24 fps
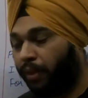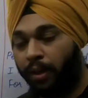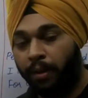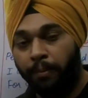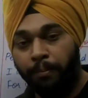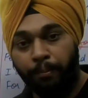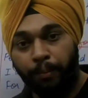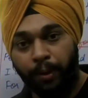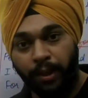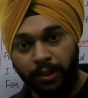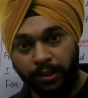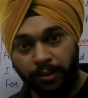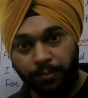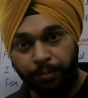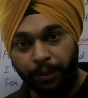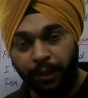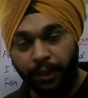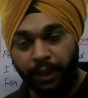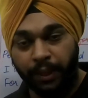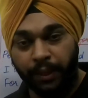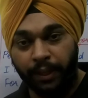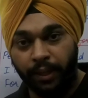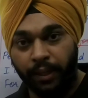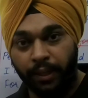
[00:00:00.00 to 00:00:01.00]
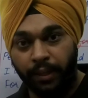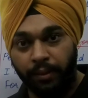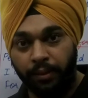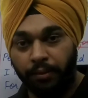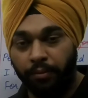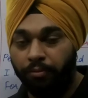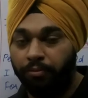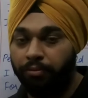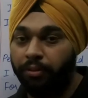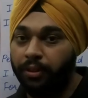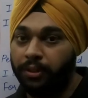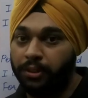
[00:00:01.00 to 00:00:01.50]
must be written in
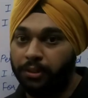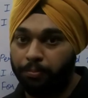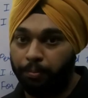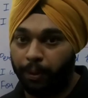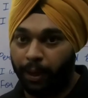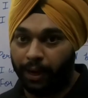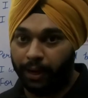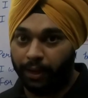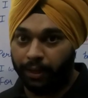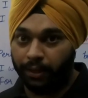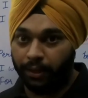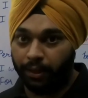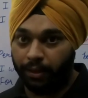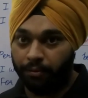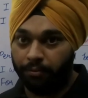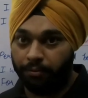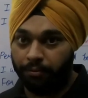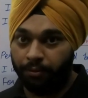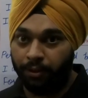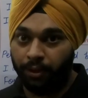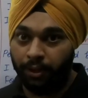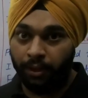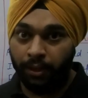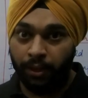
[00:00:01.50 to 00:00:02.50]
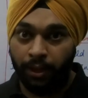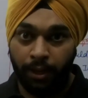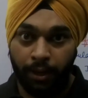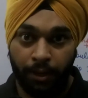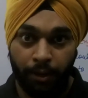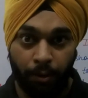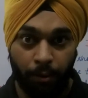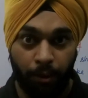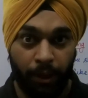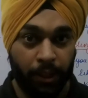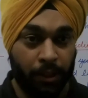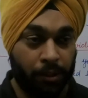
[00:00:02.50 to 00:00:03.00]
the first paragraph.
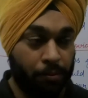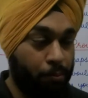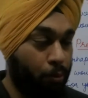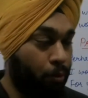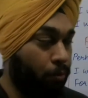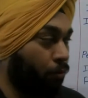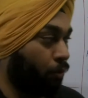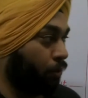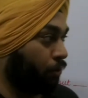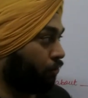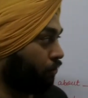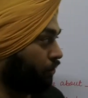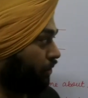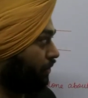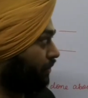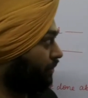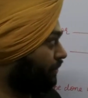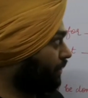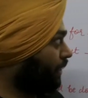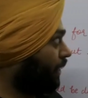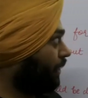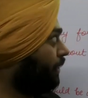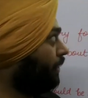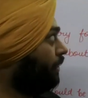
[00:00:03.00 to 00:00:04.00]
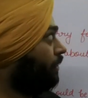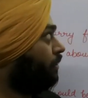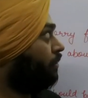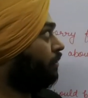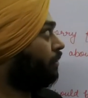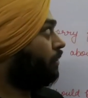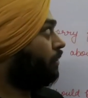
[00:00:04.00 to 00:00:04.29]
Now let's move on to this side.